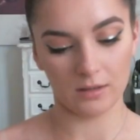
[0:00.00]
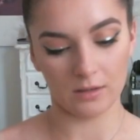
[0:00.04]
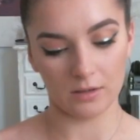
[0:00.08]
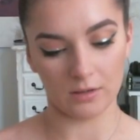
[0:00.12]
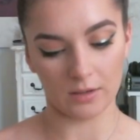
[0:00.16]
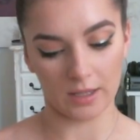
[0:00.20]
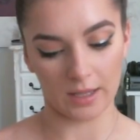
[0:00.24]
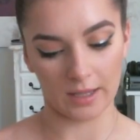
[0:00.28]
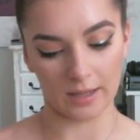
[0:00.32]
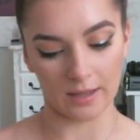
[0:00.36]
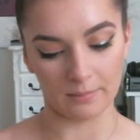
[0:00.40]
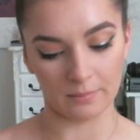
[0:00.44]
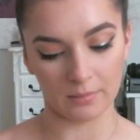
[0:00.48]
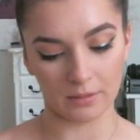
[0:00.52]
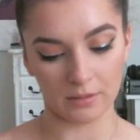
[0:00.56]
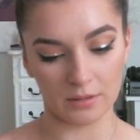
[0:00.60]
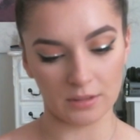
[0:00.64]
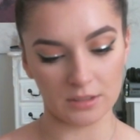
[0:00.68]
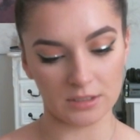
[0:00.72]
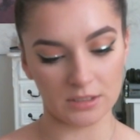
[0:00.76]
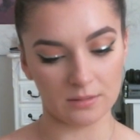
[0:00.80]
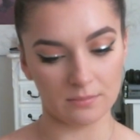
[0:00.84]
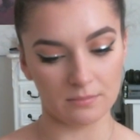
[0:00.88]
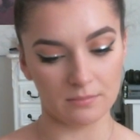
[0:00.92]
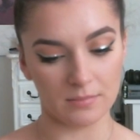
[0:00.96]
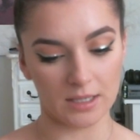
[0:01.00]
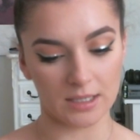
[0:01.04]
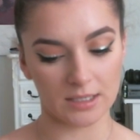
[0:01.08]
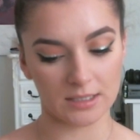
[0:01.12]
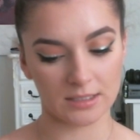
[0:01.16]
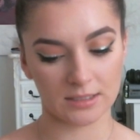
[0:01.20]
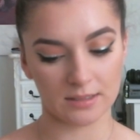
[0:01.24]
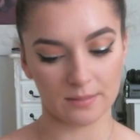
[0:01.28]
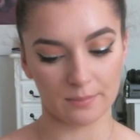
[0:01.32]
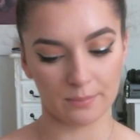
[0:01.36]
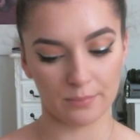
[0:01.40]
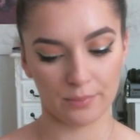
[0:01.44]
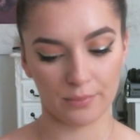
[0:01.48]
Okay, I'm going to
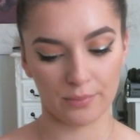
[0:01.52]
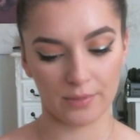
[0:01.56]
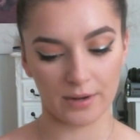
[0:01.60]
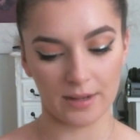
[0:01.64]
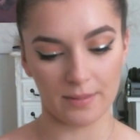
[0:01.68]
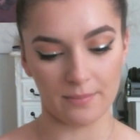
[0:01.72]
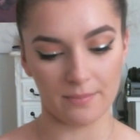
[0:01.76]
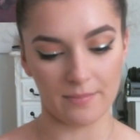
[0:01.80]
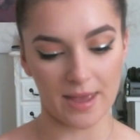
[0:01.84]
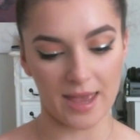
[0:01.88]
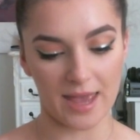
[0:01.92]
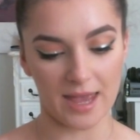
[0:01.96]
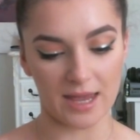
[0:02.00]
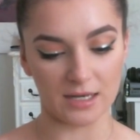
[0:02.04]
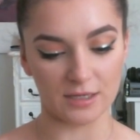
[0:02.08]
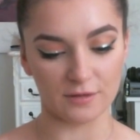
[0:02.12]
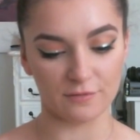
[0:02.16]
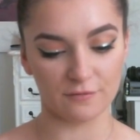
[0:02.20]
mix Prim and